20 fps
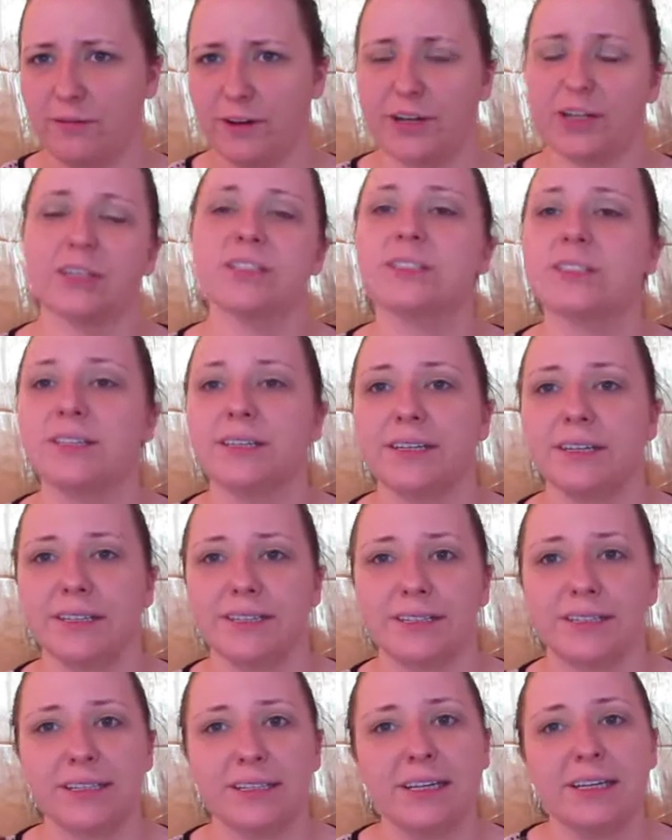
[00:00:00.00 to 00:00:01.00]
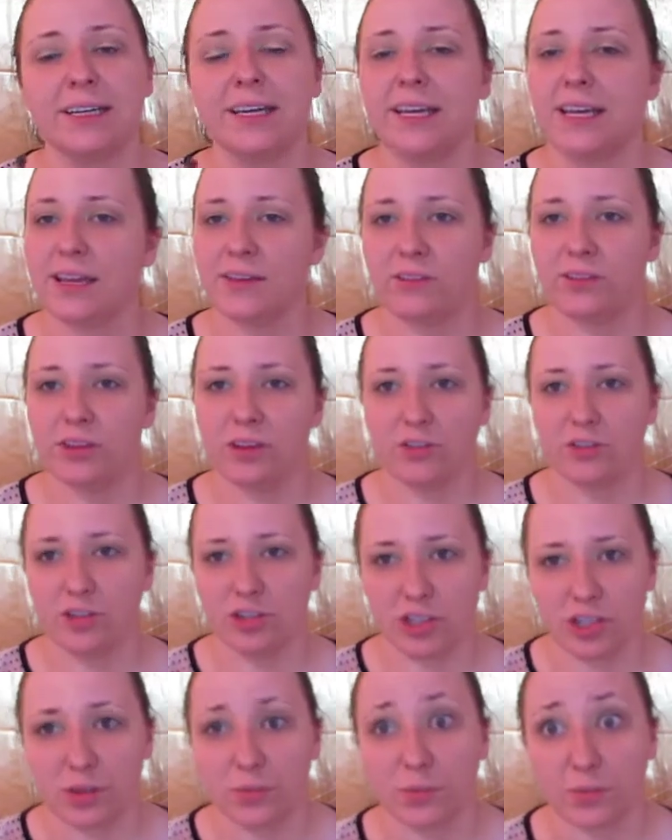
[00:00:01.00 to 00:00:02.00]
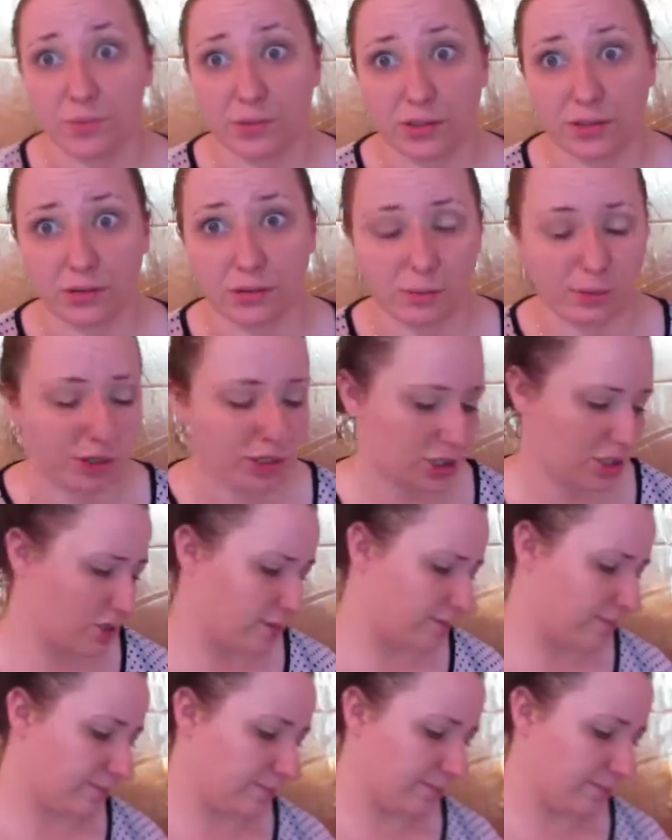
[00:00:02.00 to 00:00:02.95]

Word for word: first, because even though they're cheap, I'm still on a budget.